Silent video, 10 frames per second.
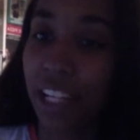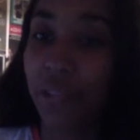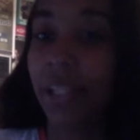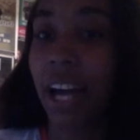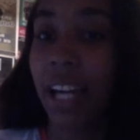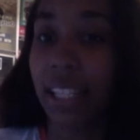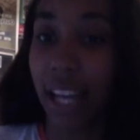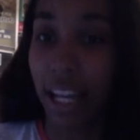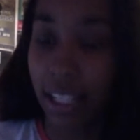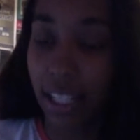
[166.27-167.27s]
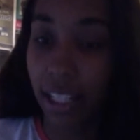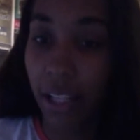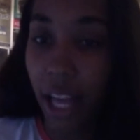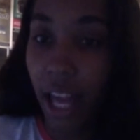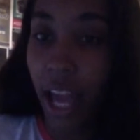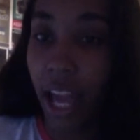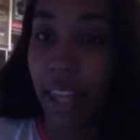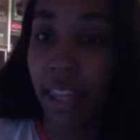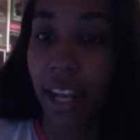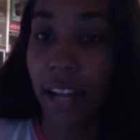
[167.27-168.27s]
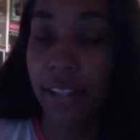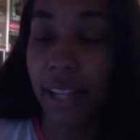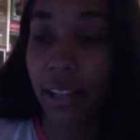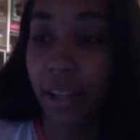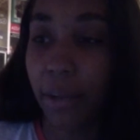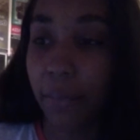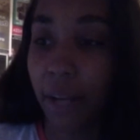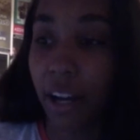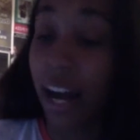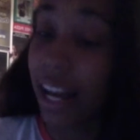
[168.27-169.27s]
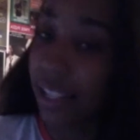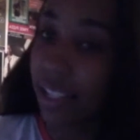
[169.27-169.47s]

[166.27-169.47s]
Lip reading: who's kind of young, and then I'll ask